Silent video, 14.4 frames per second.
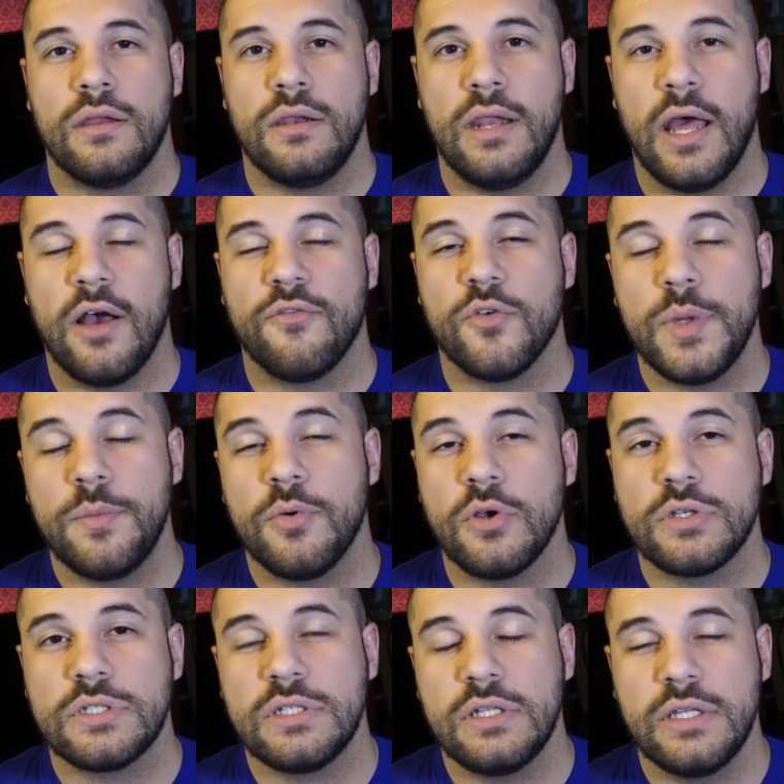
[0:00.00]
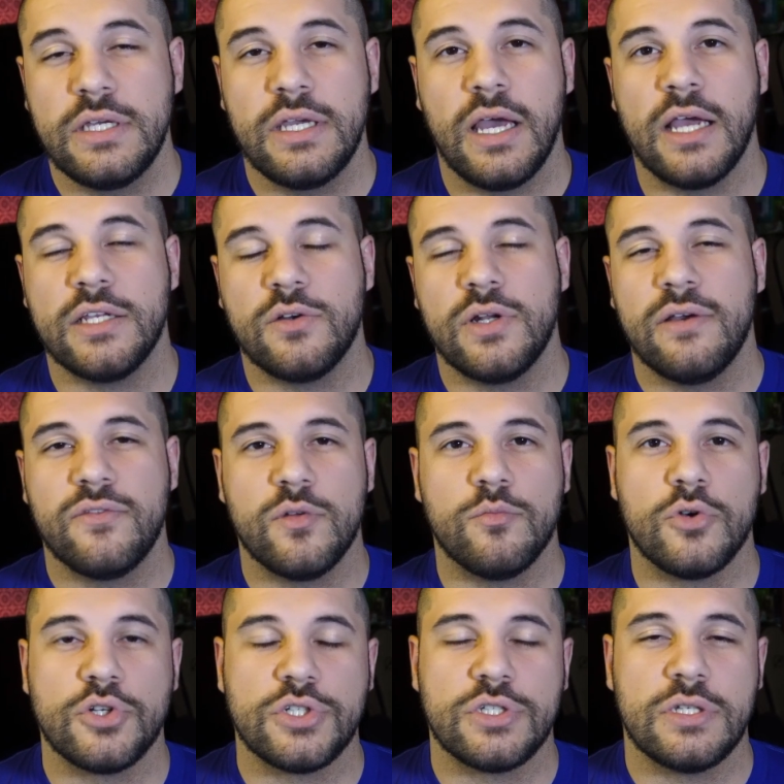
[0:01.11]
Now, for me personally, I don't have the
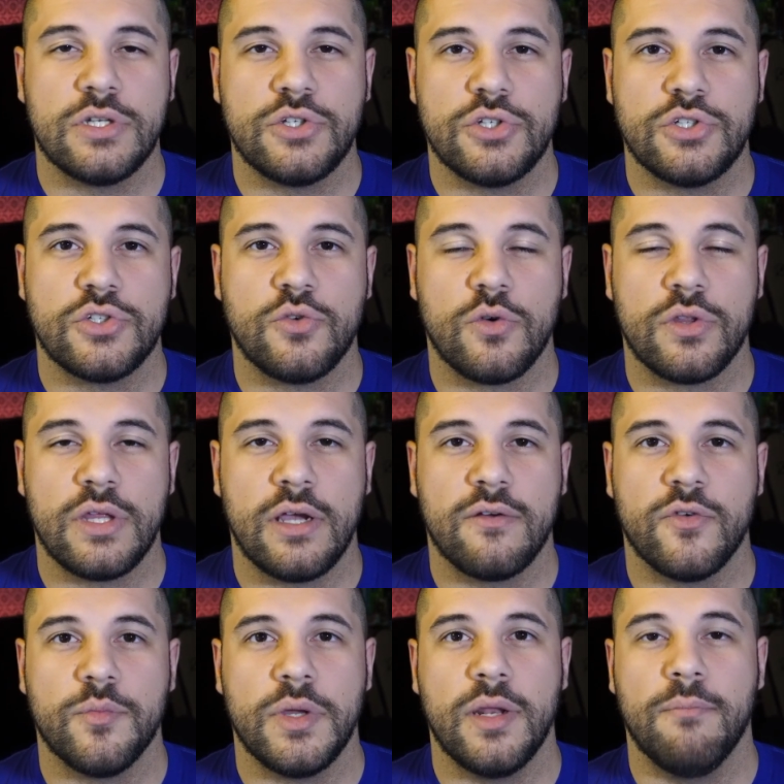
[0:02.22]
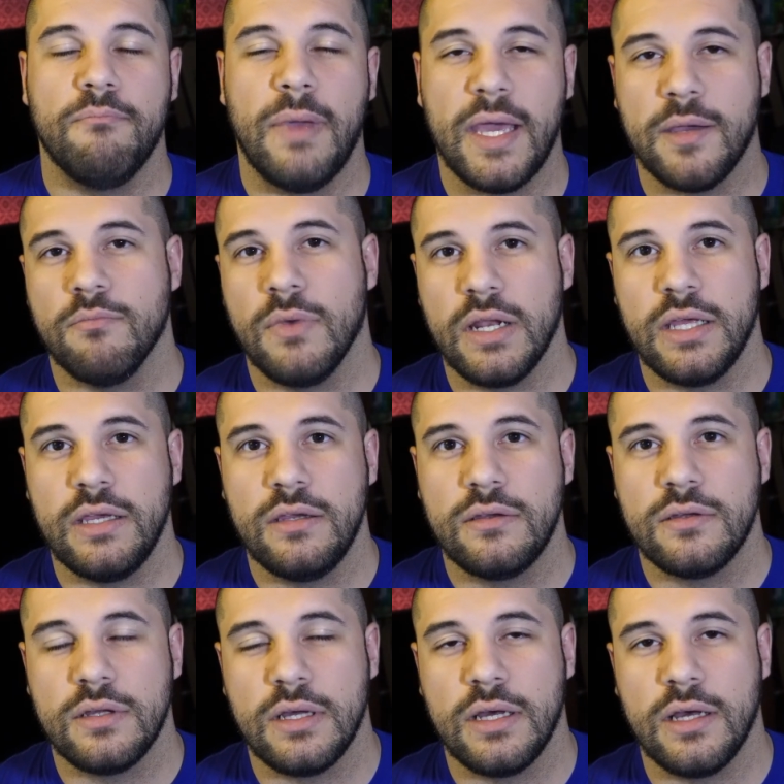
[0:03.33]
merch store there for me to make money.
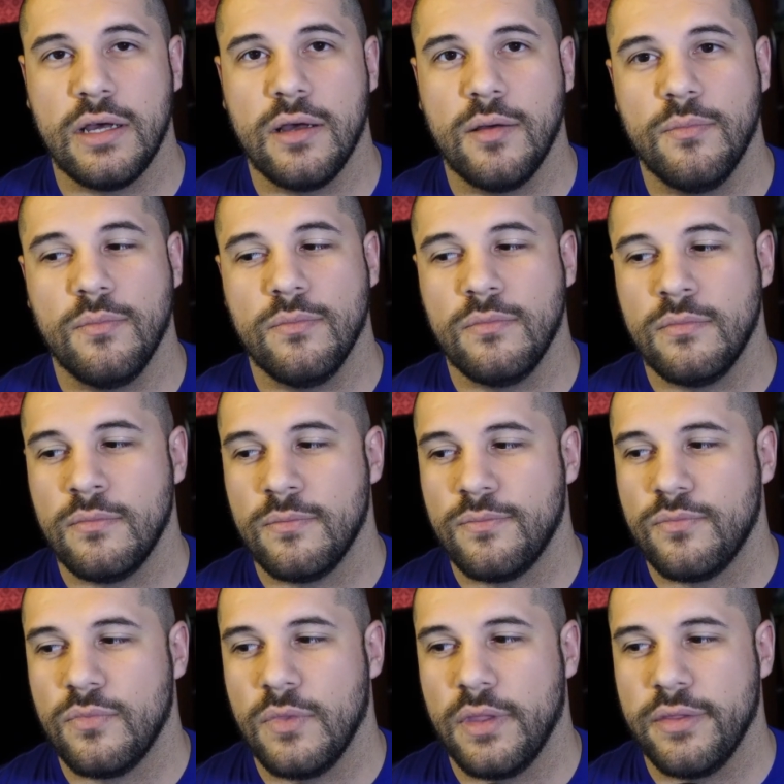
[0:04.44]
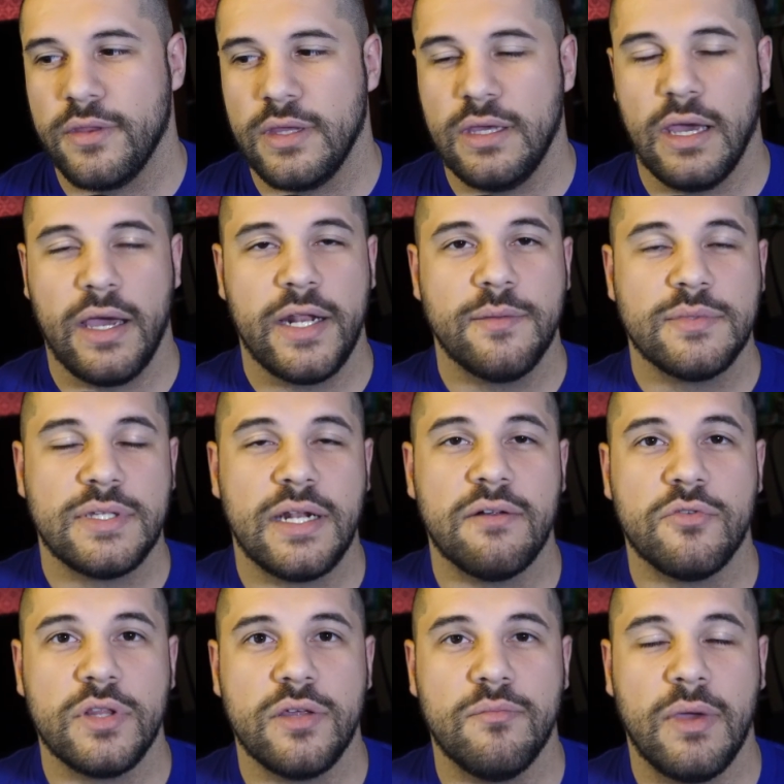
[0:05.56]
Um, the items that
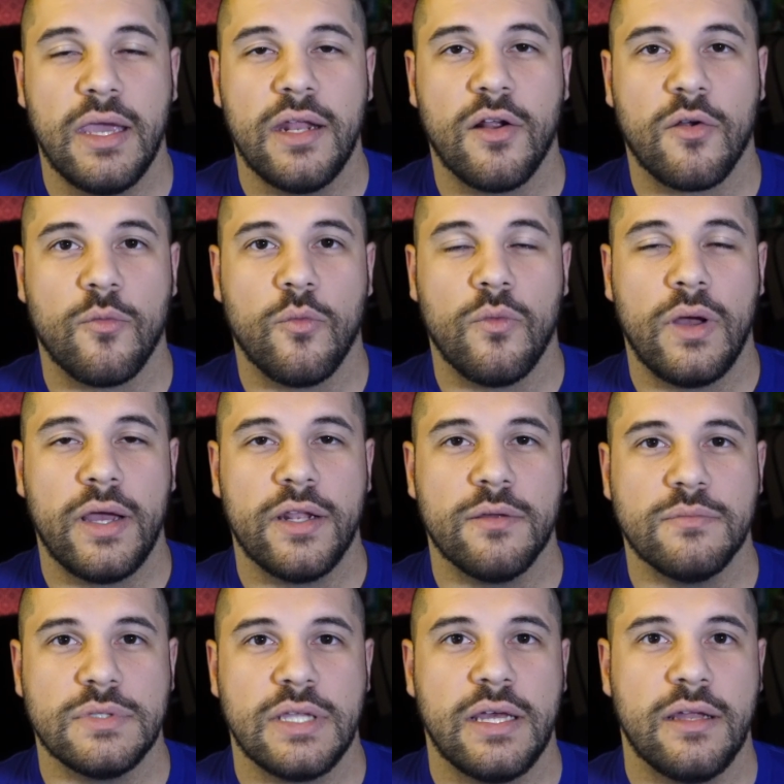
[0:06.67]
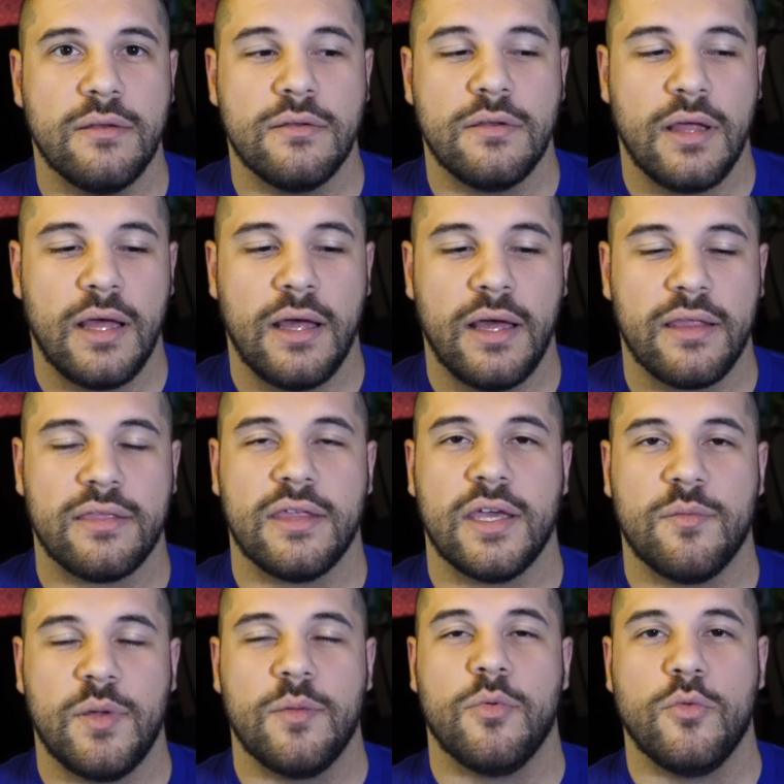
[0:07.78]
I've really made are items that I
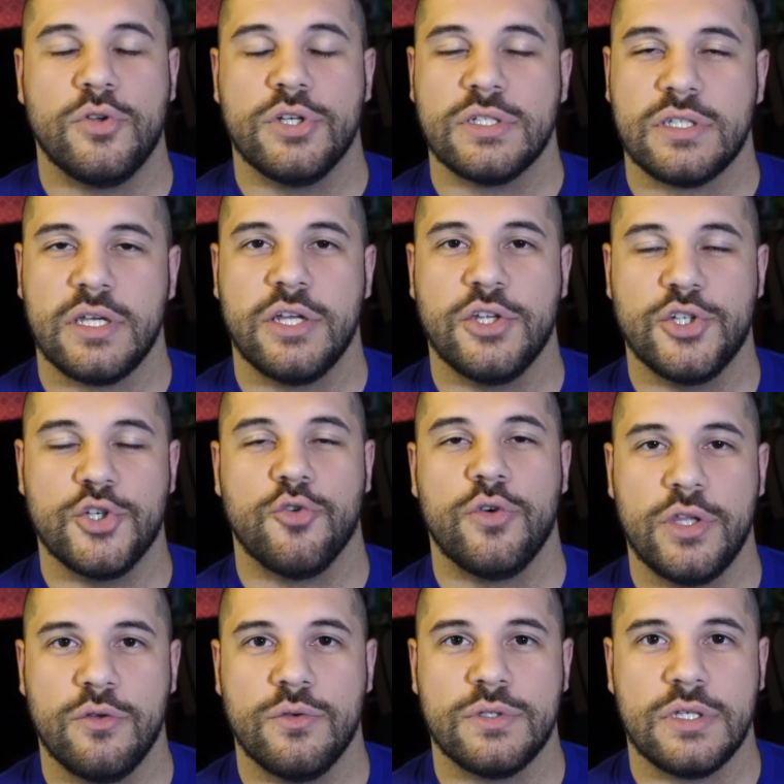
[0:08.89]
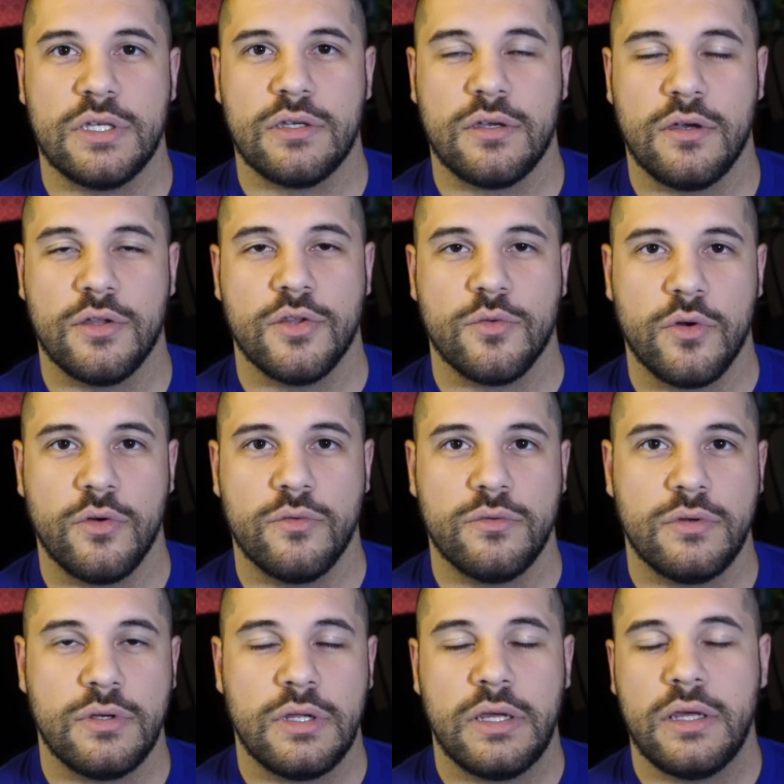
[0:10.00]
think people would just enjoy using on their
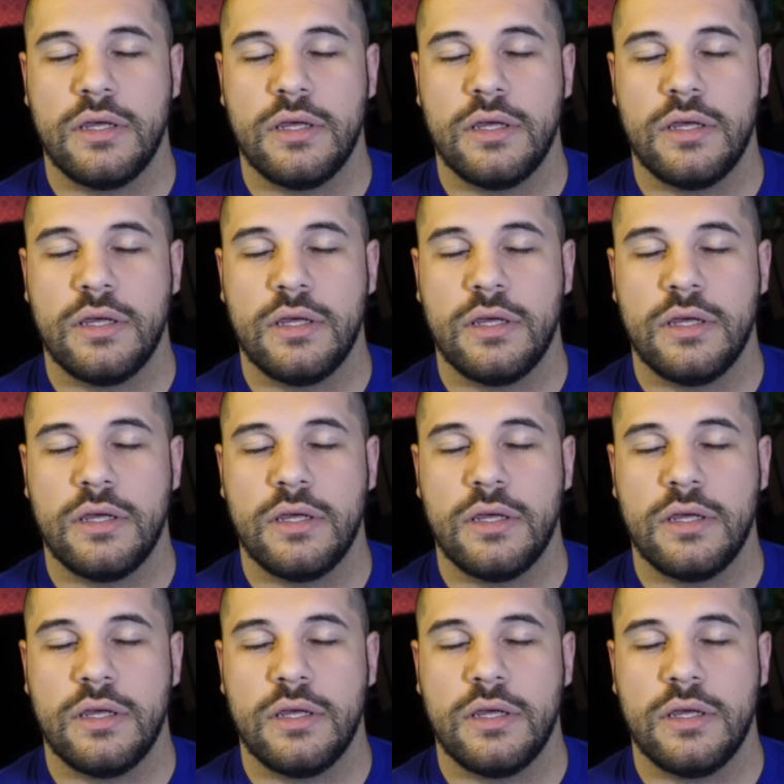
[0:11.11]
own.